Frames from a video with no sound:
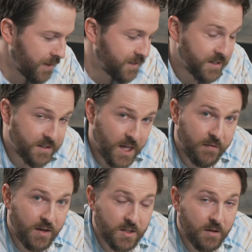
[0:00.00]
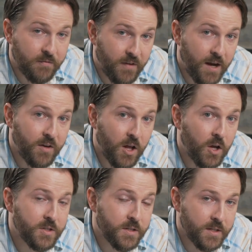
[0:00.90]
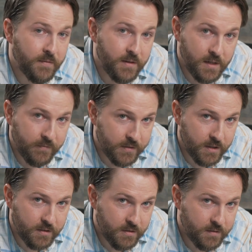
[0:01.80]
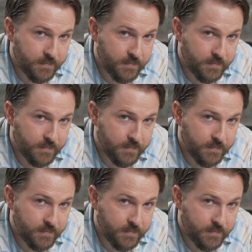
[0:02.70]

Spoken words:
That's a savings of $5.77.